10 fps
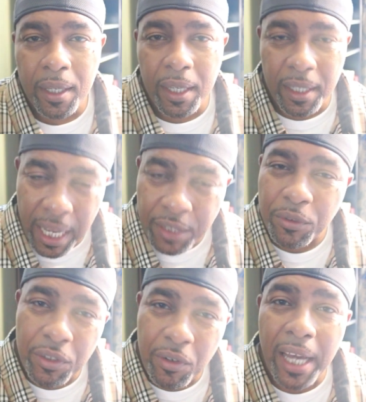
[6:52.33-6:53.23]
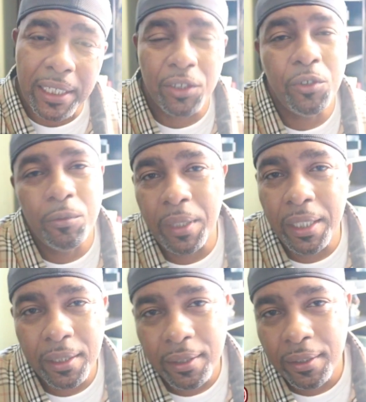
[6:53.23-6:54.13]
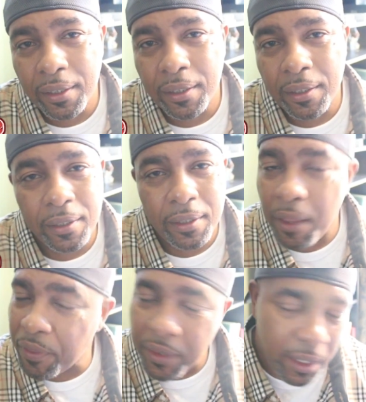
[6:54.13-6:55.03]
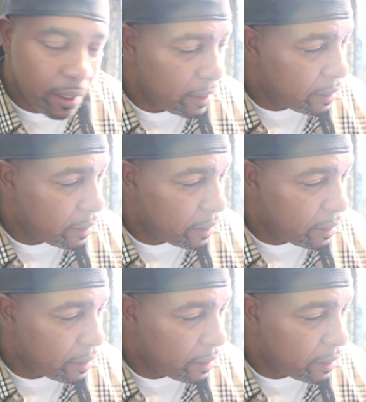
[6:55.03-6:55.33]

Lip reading: And that's what you got to do, man. Nothing